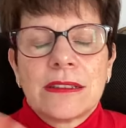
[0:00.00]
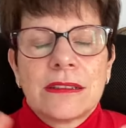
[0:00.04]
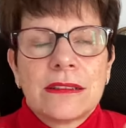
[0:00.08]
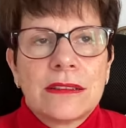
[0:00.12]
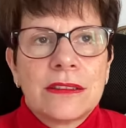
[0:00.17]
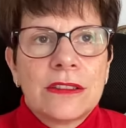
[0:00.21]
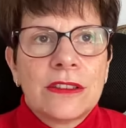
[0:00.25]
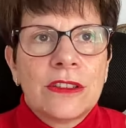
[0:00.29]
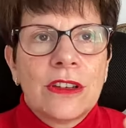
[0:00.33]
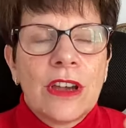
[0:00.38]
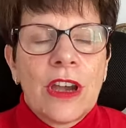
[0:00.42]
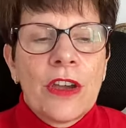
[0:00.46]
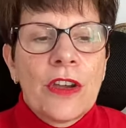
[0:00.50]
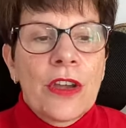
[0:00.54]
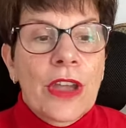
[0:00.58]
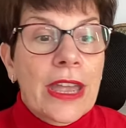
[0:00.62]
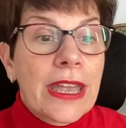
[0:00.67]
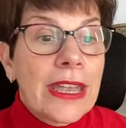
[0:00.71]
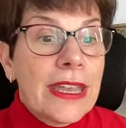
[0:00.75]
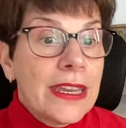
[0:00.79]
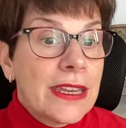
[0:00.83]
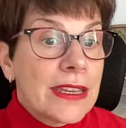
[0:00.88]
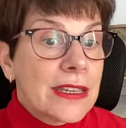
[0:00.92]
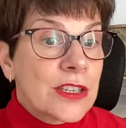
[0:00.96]
you know, our
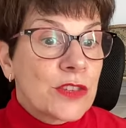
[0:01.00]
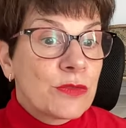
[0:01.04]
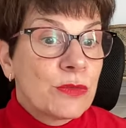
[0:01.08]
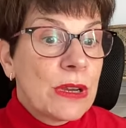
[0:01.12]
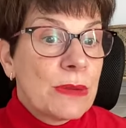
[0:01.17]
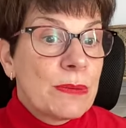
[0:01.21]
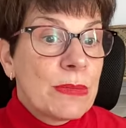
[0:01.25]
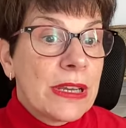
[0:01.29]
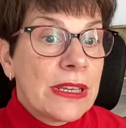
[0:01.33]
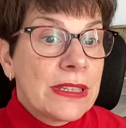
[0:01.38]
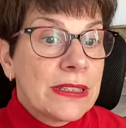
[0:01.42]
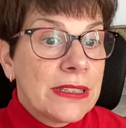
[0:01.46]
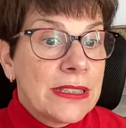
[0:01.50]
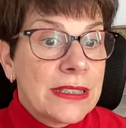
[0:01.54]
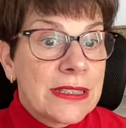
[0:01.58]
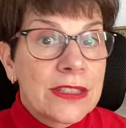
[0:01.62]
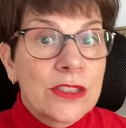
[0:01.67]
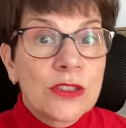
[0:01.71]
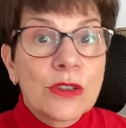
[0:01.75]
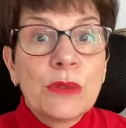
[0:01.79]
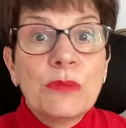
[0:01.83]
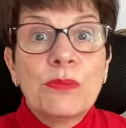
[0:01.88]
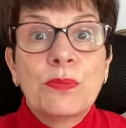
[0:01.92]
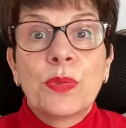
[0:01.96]
hair as women is
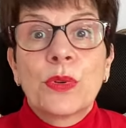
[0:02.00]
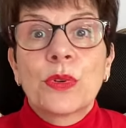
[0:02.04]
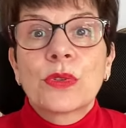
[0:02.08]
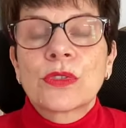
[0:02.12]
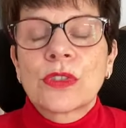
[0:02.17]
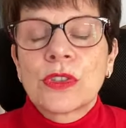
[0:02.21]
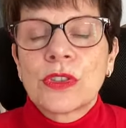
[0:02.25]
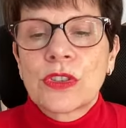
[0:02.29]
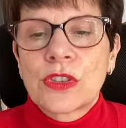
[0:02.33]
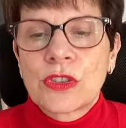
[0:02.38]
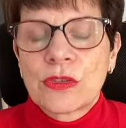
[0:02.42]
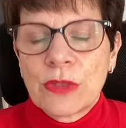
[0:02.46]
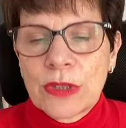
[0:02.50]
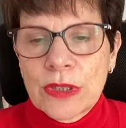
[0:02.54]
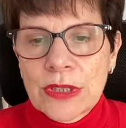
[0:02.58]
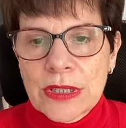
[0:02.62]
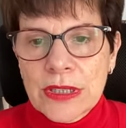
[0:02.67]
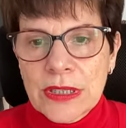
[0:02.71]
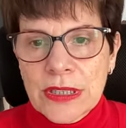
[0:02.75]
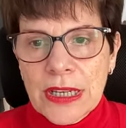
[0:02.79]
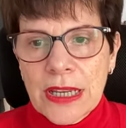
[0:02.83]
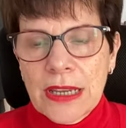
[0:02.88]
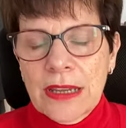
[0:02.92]
so important to us.